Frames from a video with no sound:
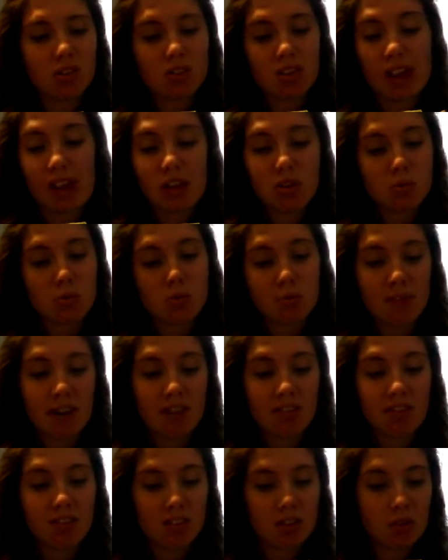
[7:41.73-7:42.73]
That's the
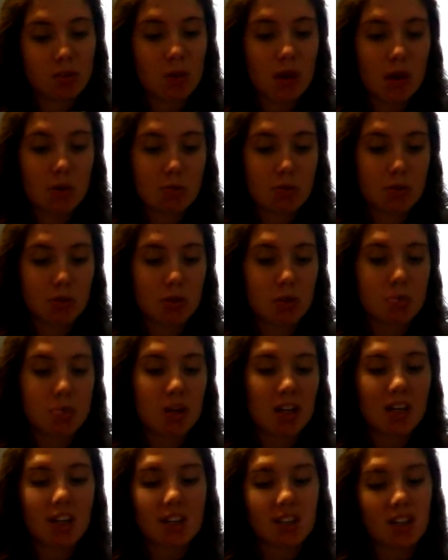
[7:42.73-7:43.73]
main reason why I bought it,
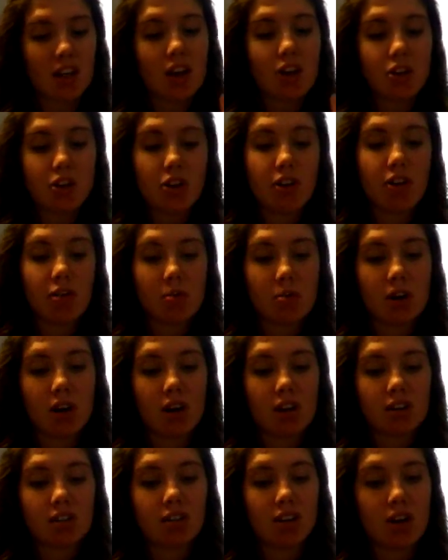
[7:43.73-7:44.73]
because I know it
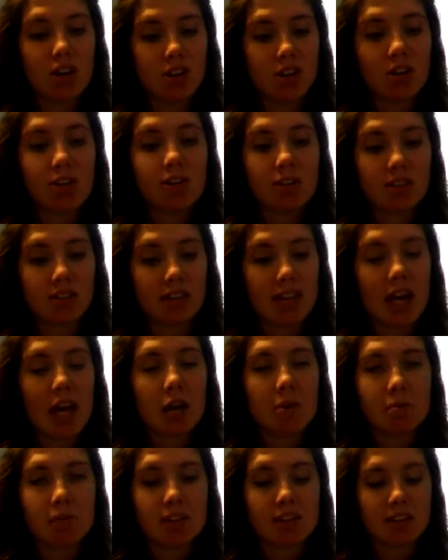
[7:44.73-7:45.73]
works. I know it's going to
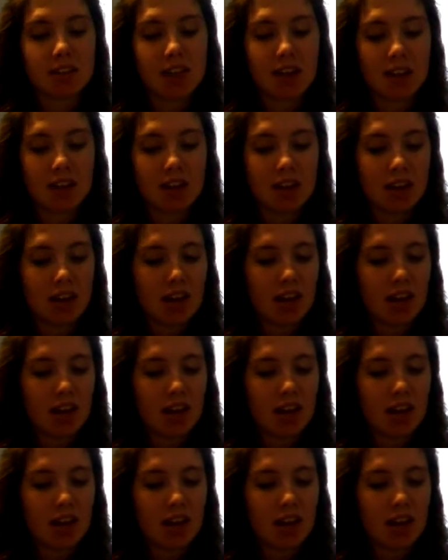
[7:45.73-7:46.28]
help my skin.